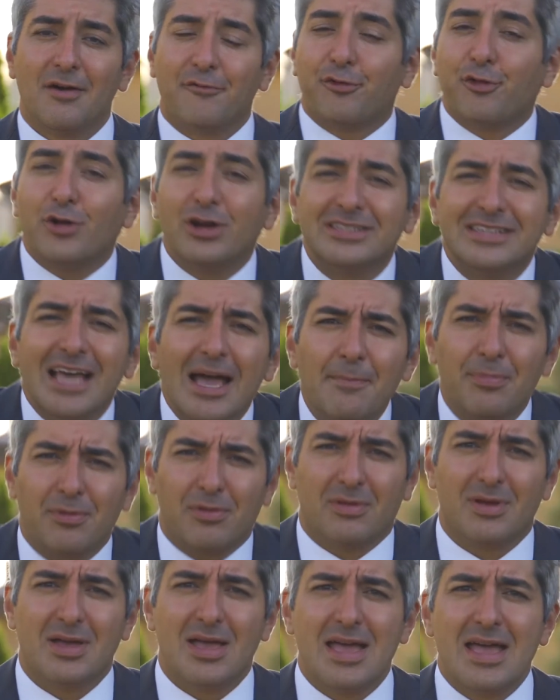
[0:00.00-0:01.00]
For
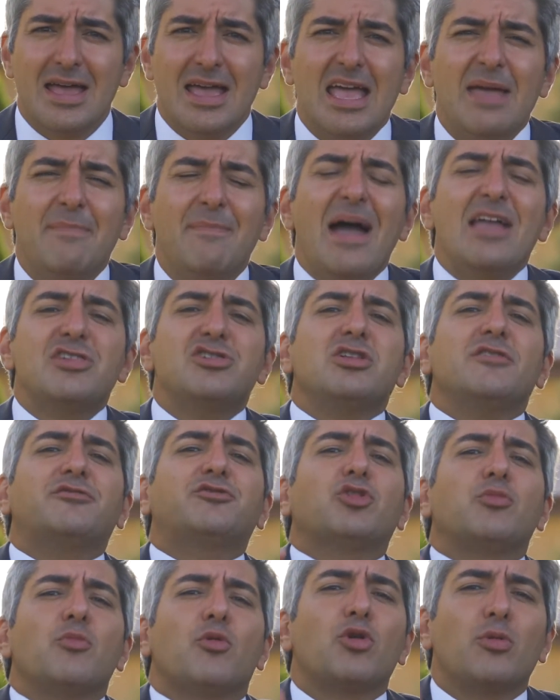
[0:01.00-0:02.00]
example, imagine if
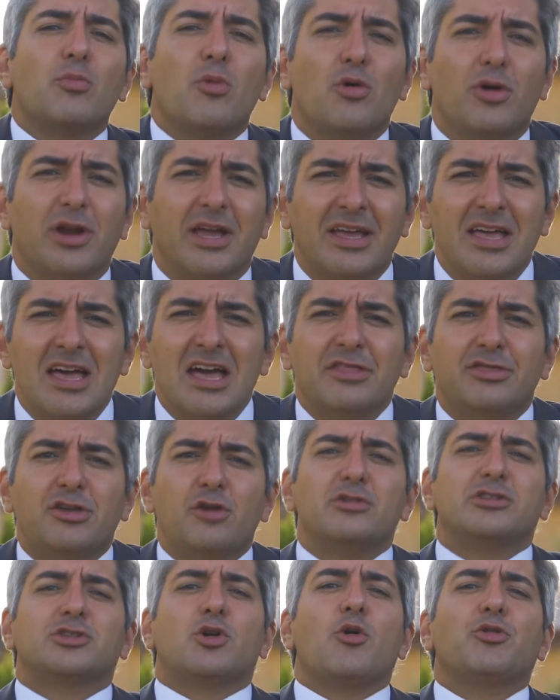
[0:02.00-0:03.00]
tomorrow morning
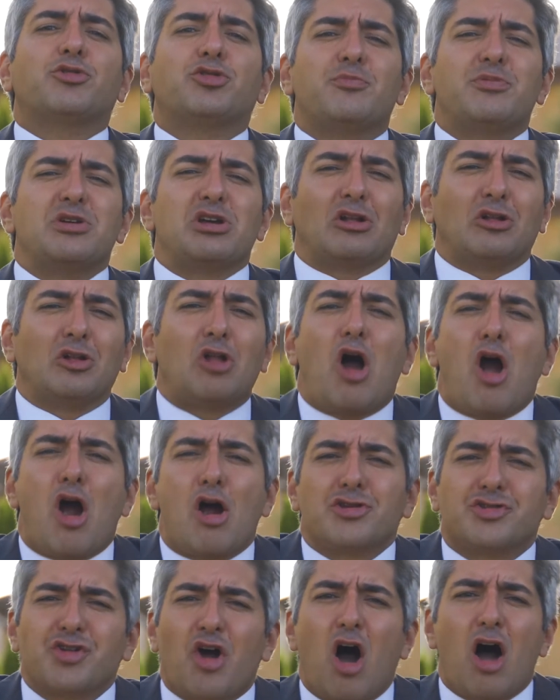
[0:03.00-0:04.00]
there is going to be a
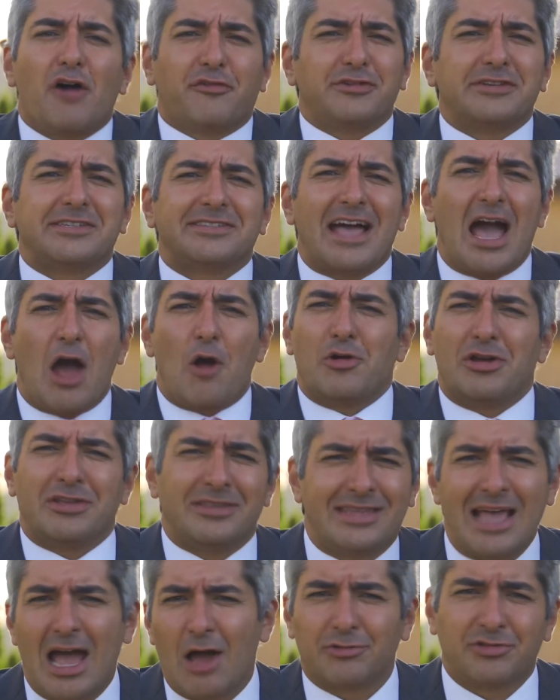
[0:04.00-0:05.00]
large office tower
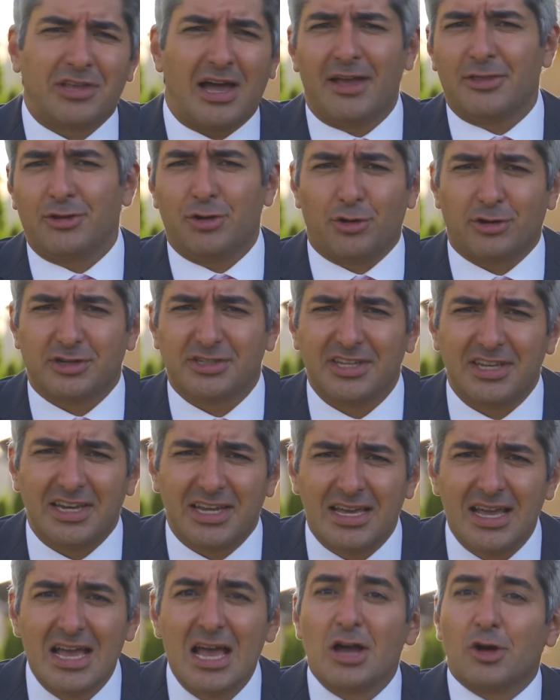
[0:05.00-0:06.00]
in downtown New York
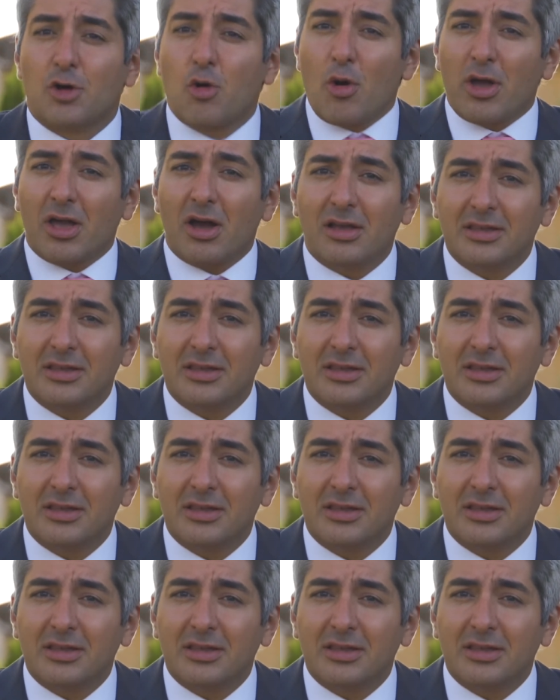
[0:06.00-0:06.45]
City going